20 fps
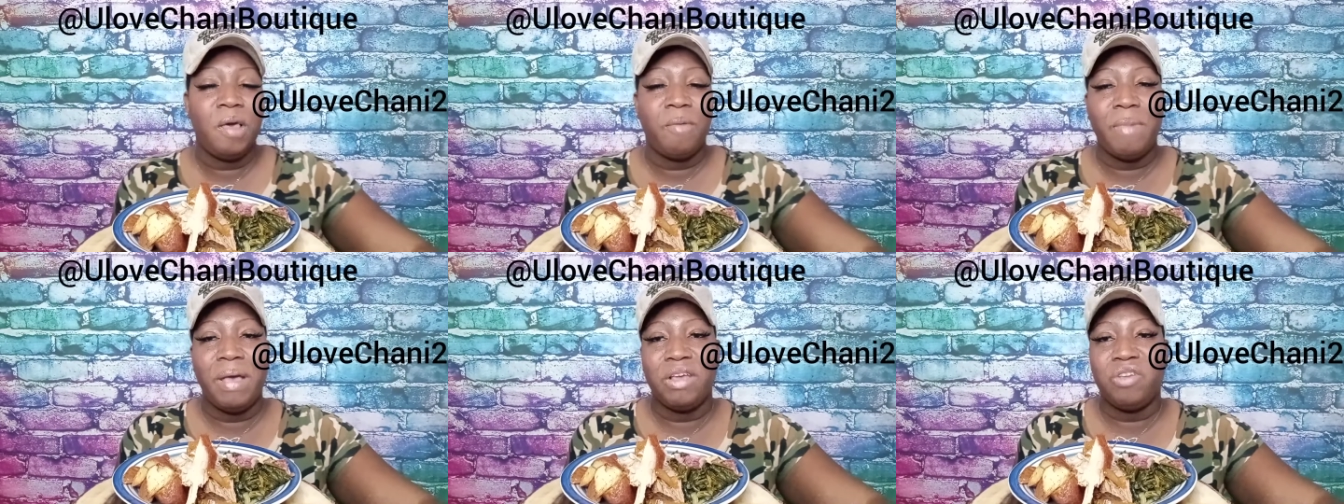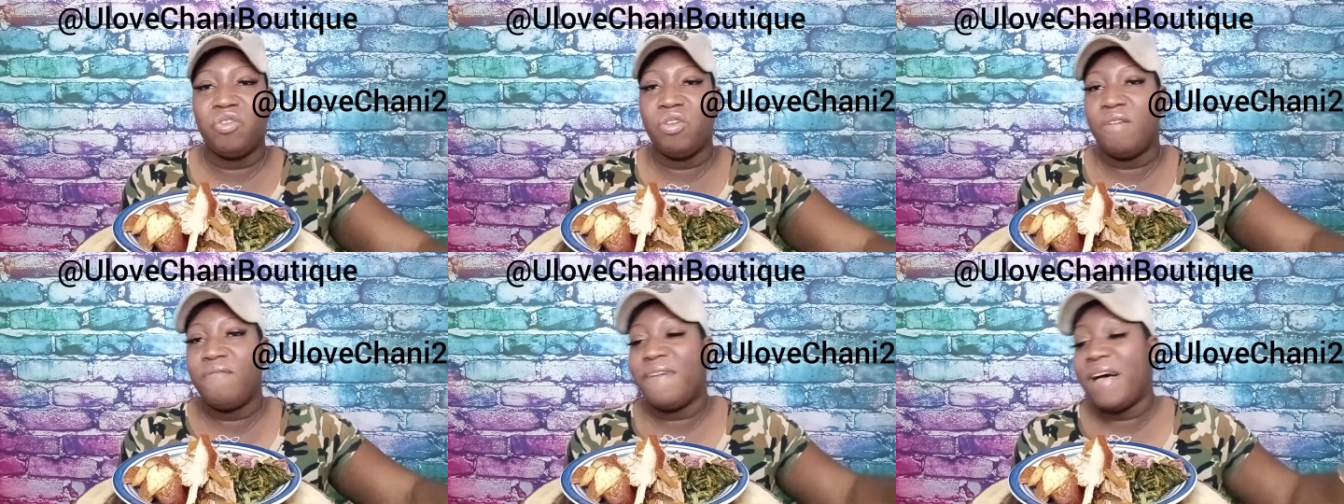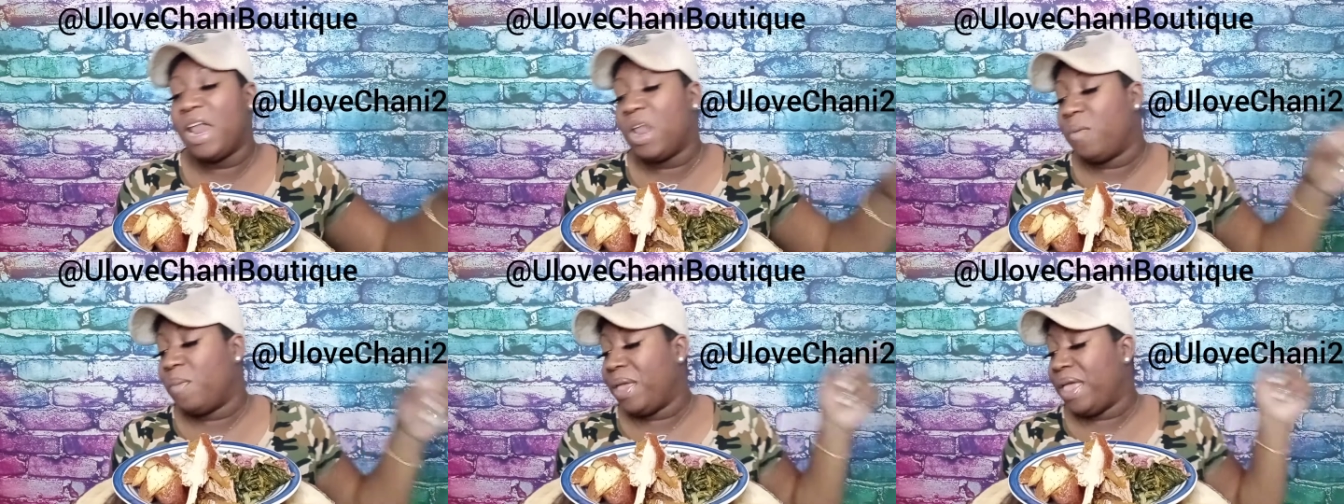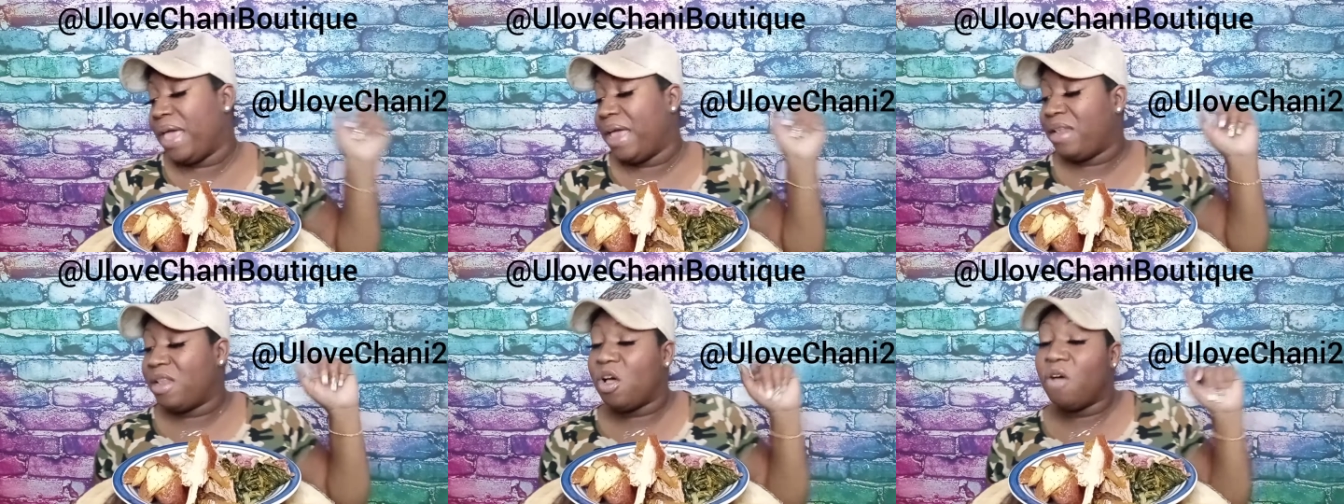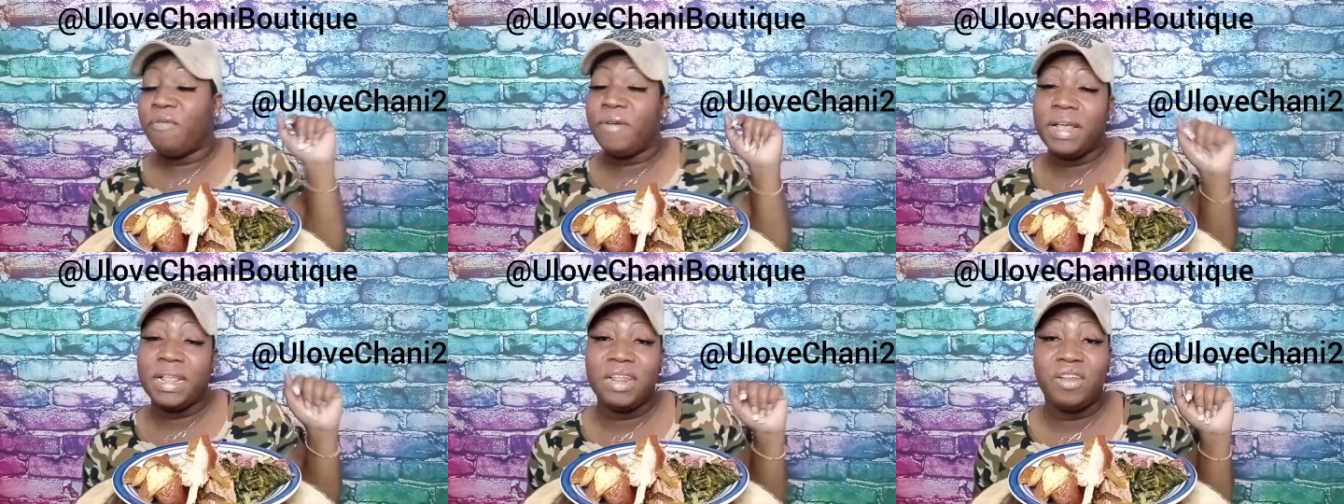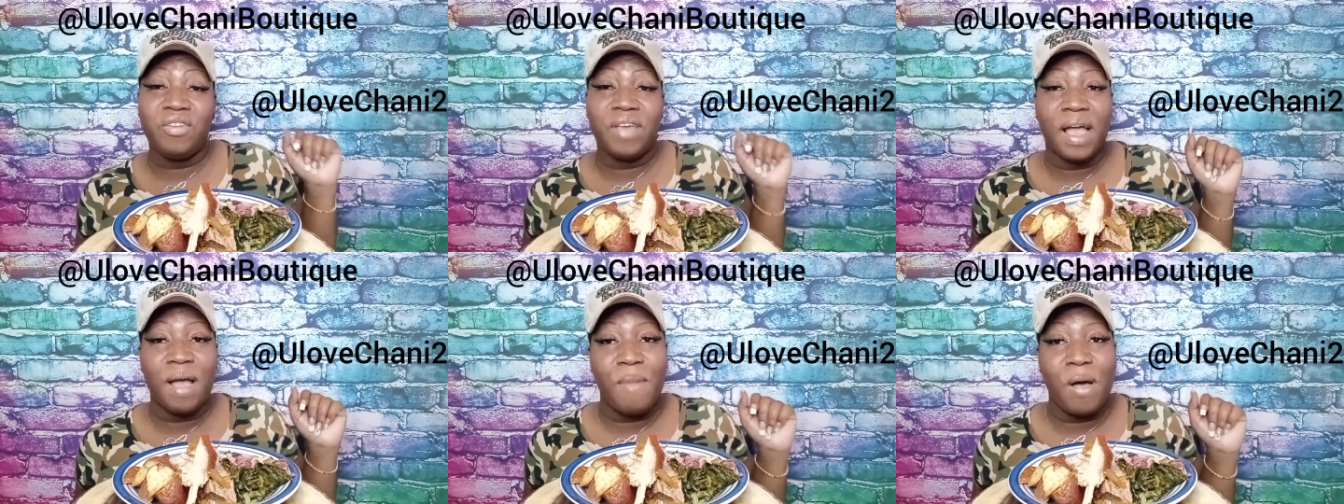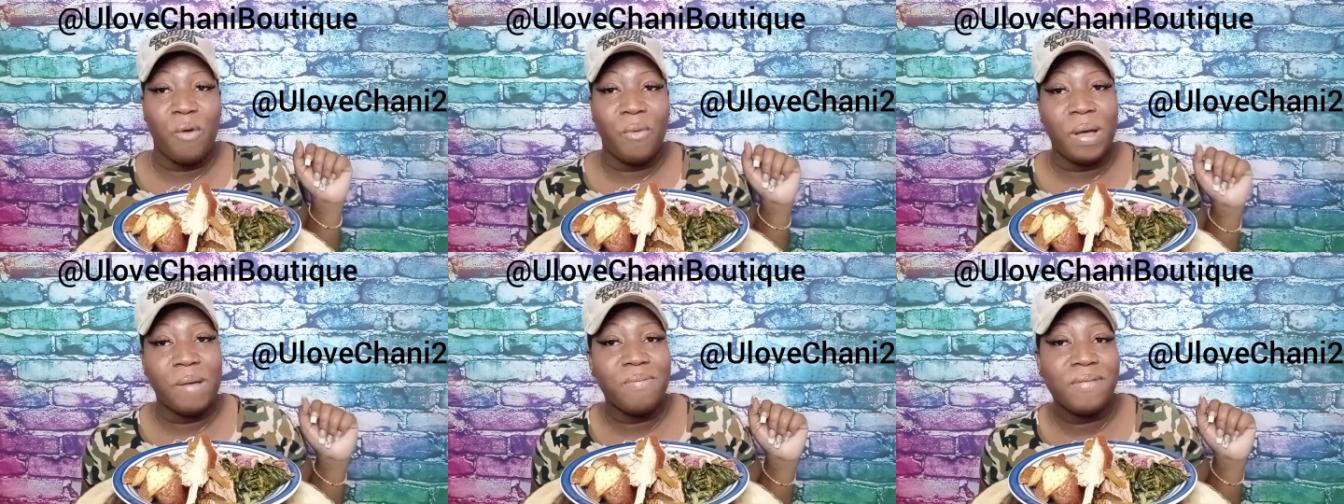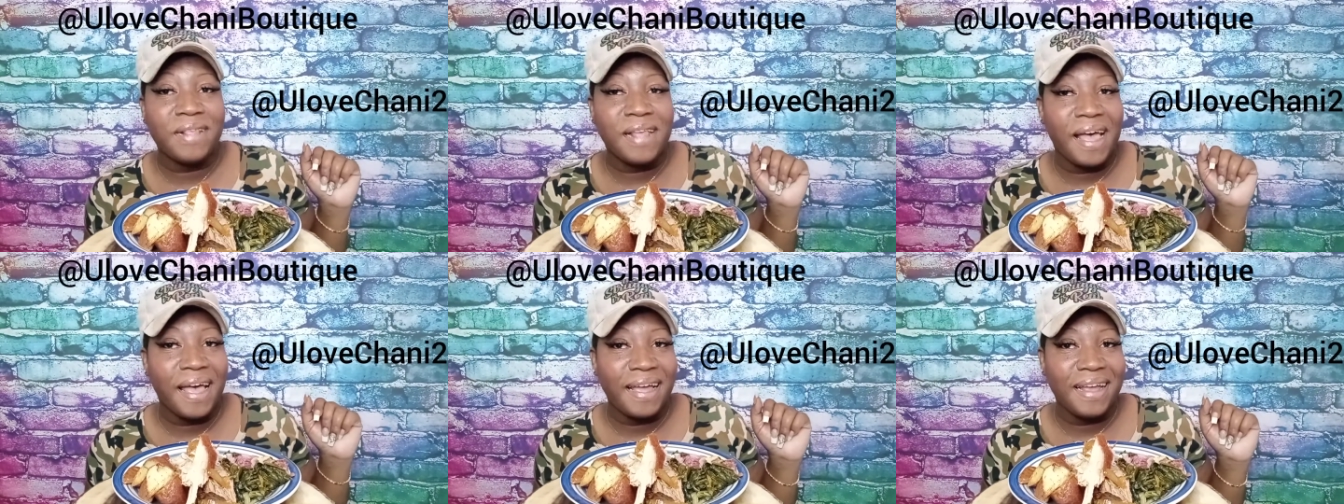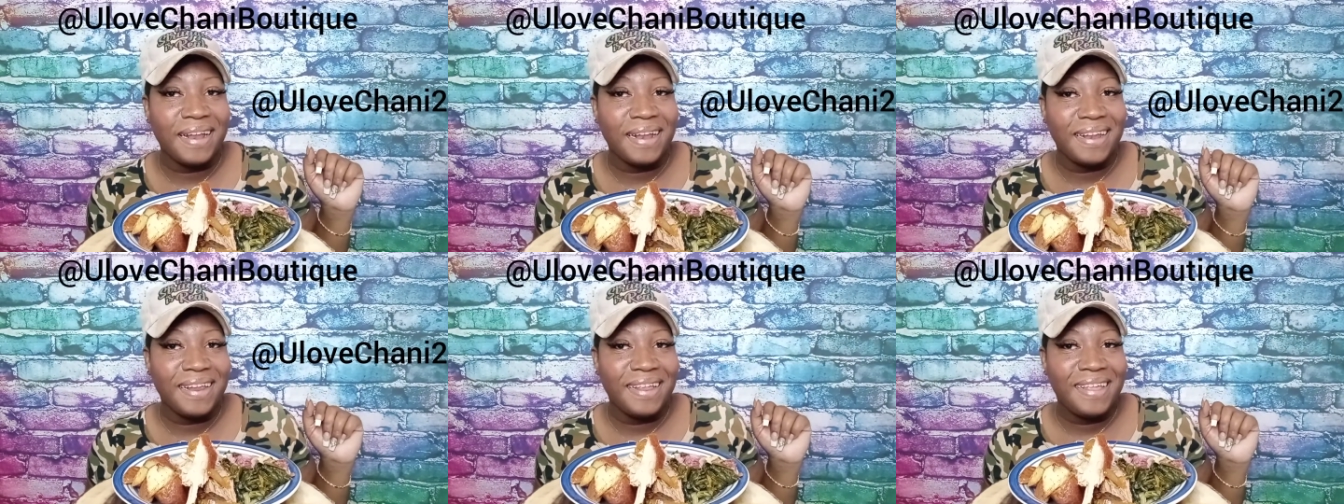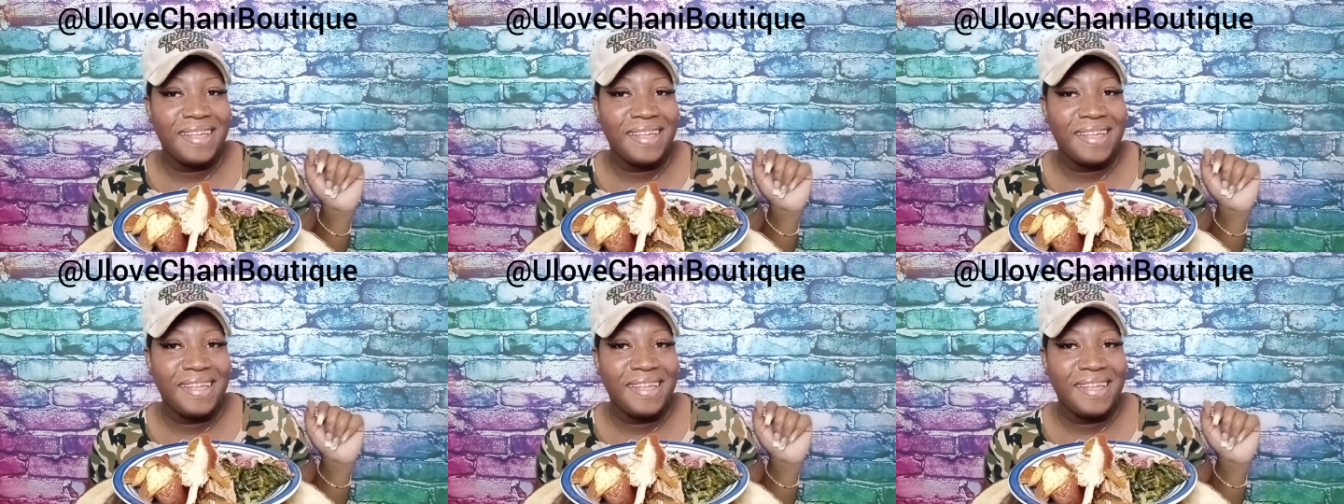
Make sure to follow me. And don't forget to check out my website.